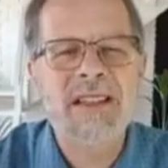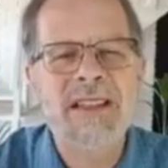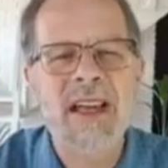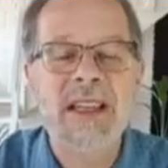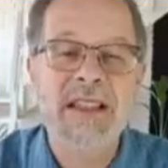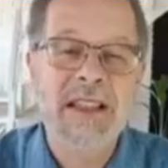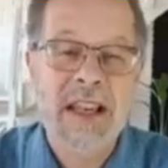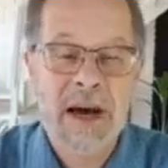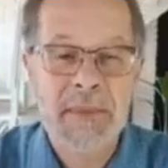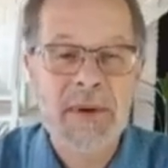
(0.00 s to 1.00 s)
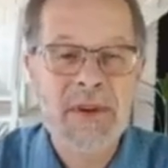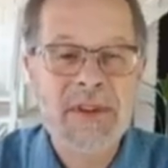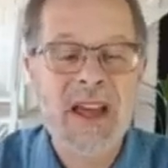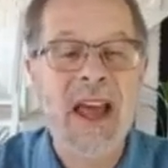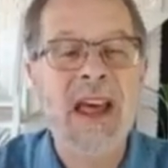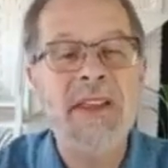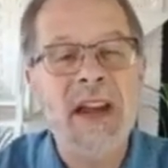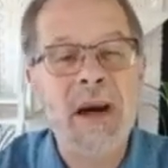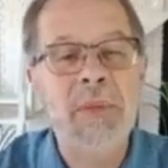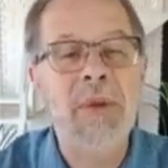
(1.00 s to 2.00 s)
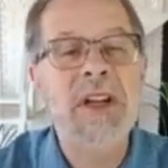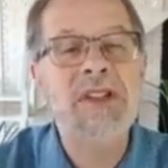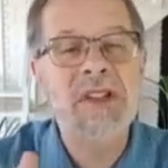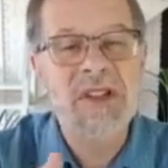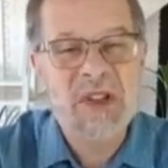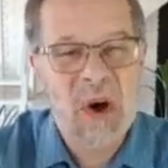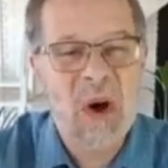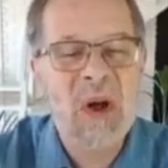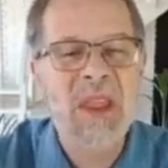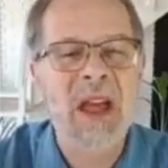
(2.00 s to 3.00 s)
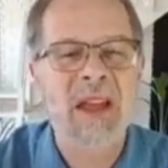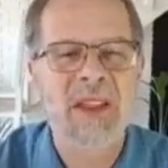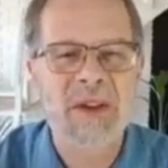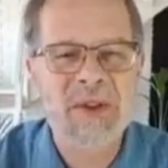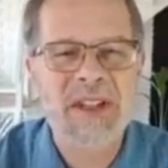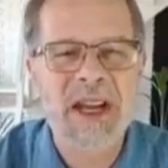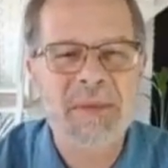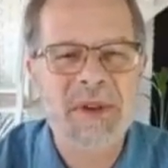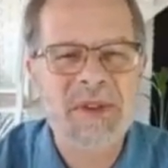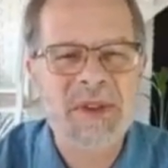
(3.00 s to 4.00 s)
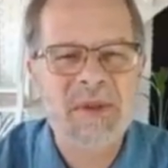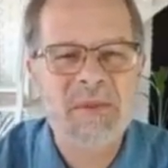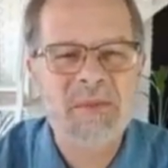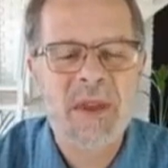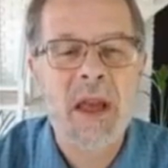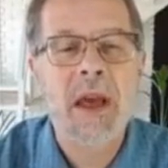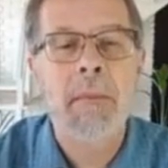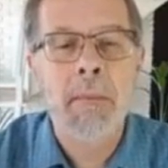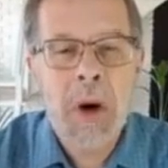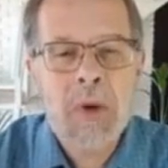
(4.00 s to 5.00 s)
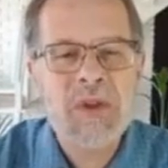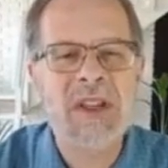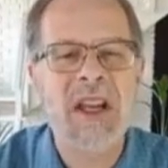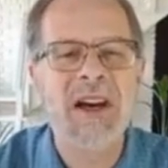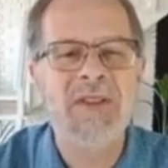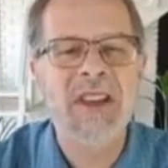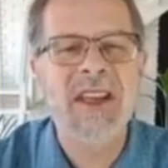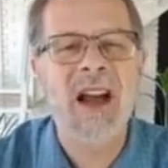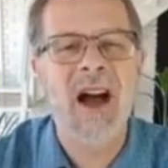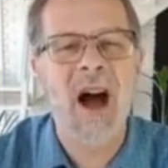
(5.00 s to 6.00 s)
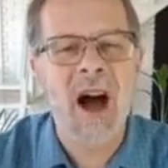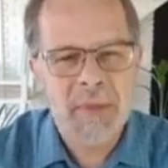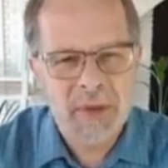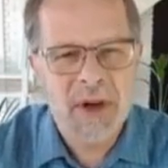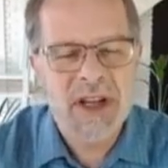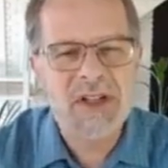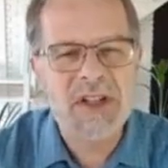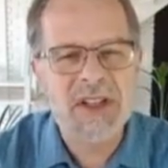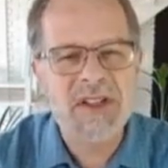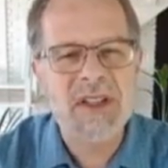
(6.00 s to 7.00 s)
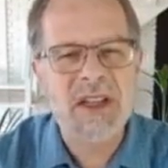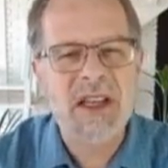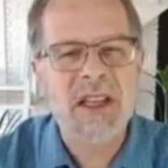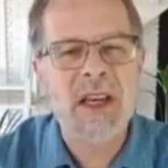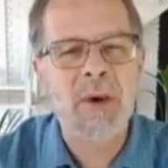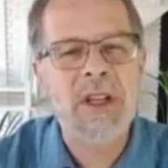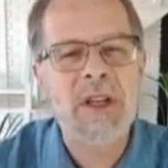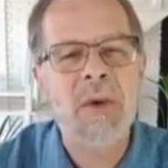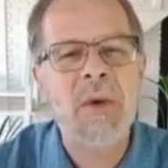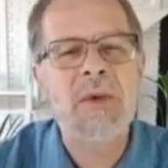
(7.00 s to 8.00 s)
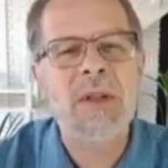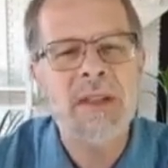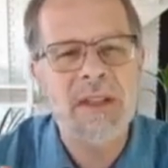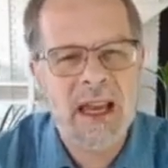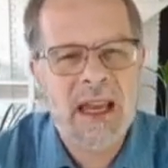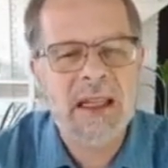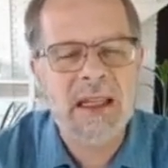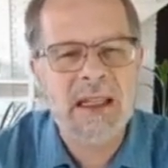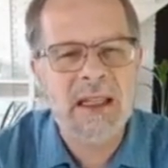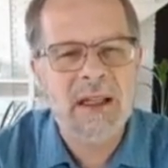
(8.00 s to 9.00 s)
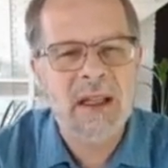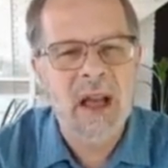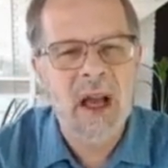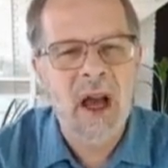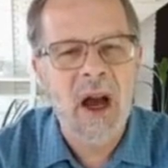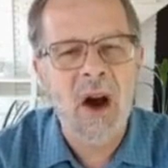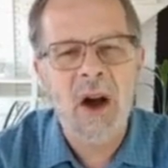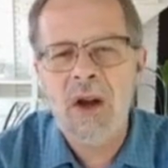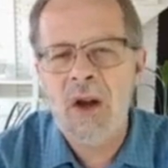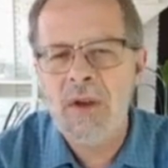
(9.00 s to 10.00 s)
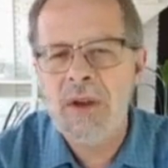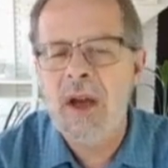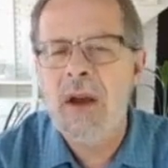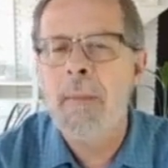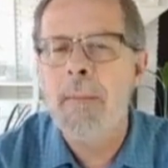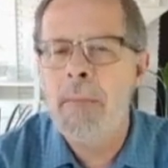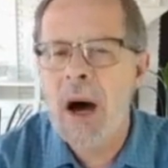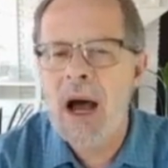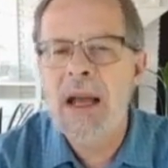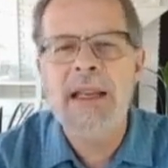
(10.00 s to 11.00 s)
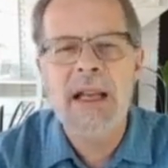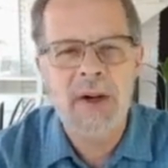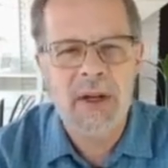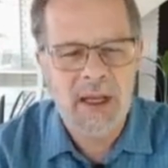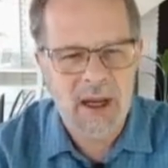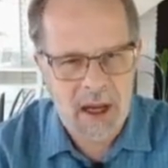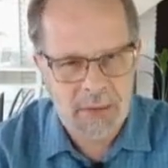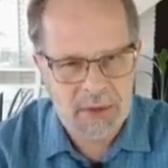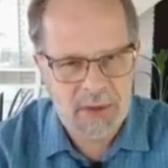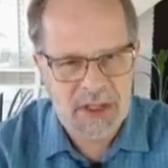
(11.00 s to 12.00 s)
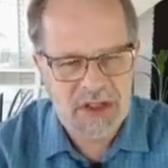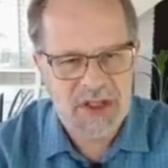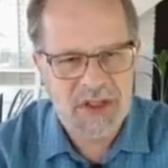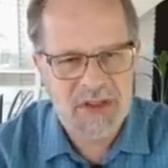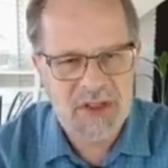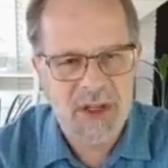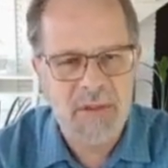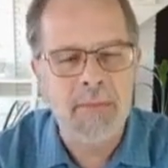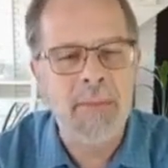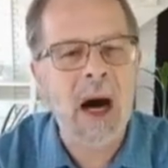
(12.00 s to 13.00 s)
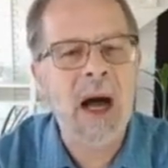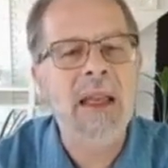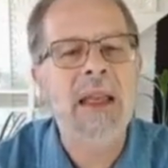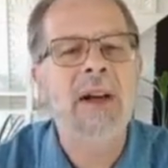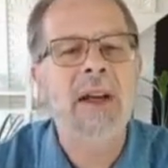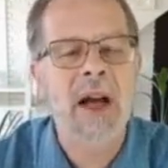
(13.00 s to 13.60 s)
studies numbers and the operations on those numbers. Most of the operations that we use daily are called binary operations. Binary